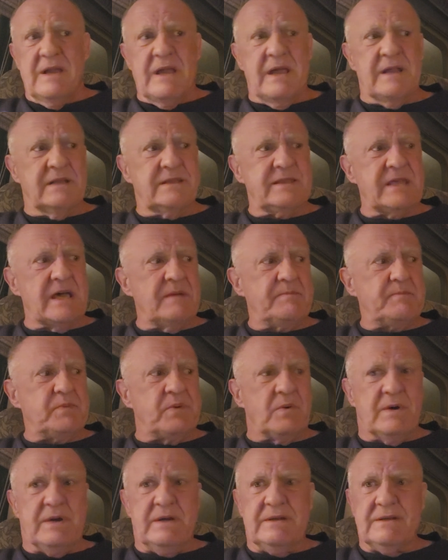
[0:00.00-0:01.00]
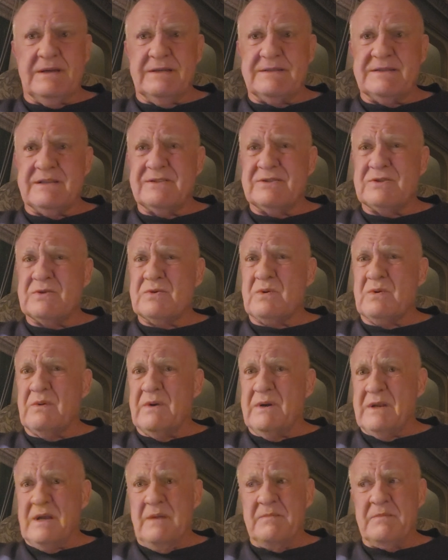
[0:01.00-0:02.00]
And at that point, I said, screw
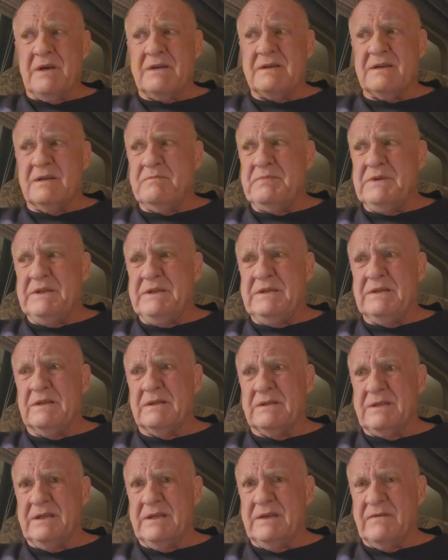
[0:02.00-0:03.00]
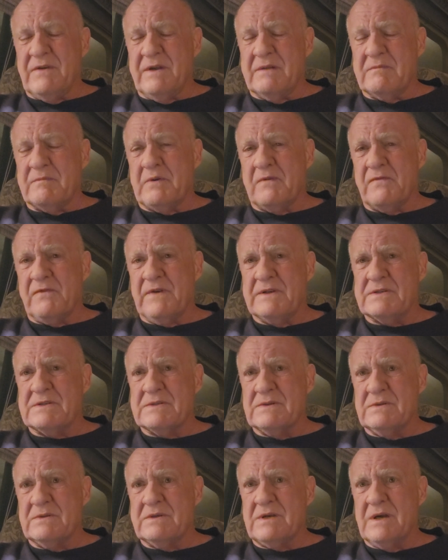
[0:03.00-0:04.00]
it. I'm not going to be guilty of
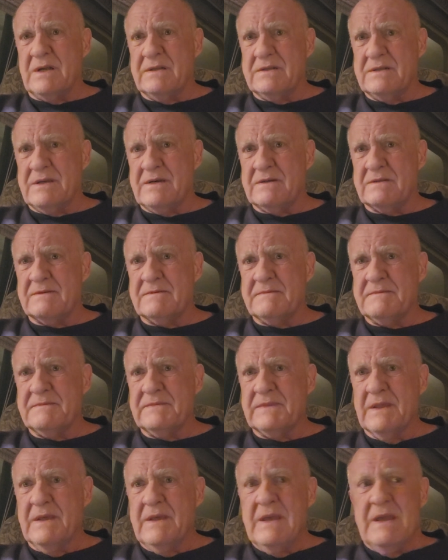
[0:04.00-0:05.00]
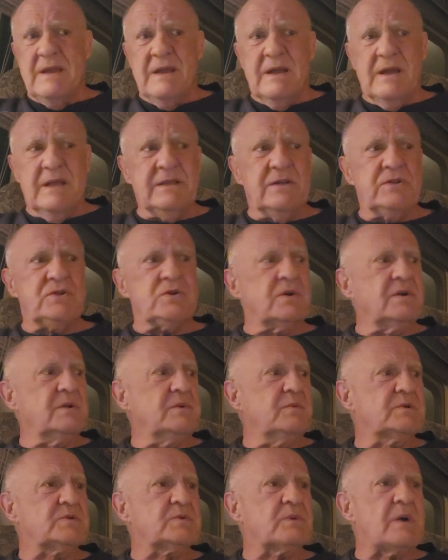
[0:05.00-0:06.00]
unprofessional conduct. And the attorney
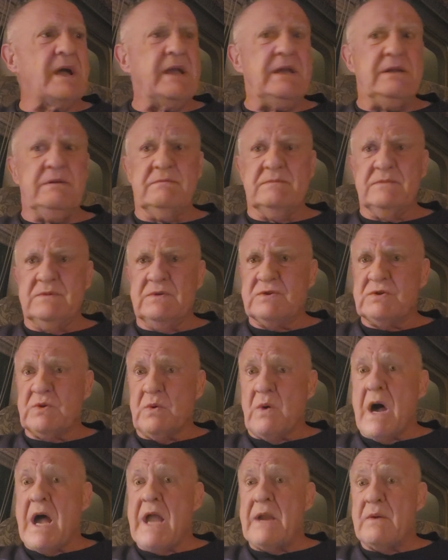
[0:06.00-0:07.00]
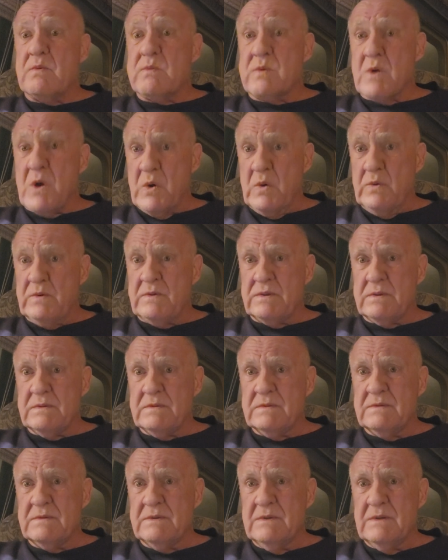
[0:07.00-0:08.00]
was right. So I wrote
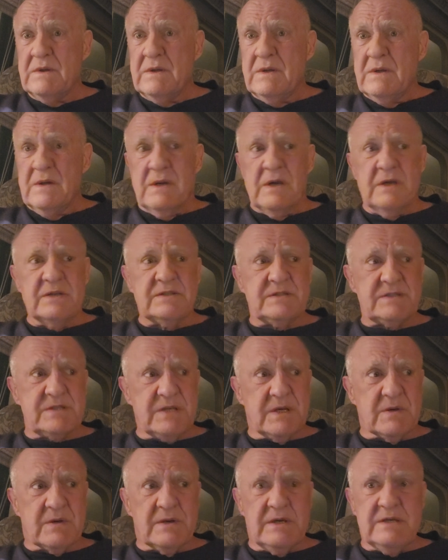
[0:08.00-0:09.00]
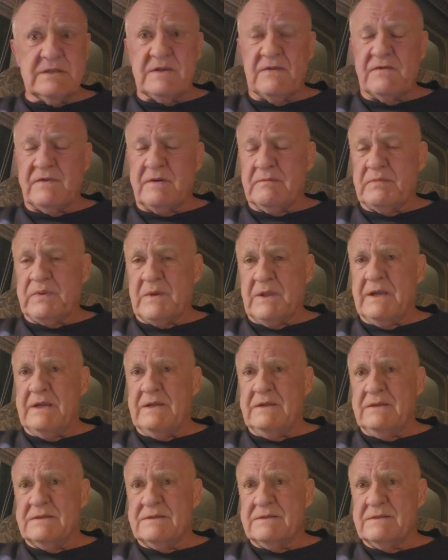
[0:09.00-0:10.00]
a series of
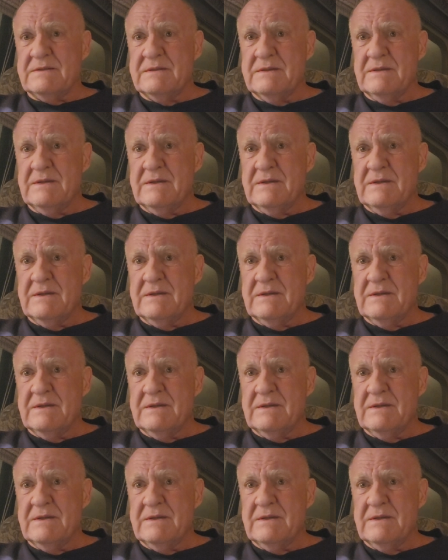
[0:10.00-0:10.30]
complaints.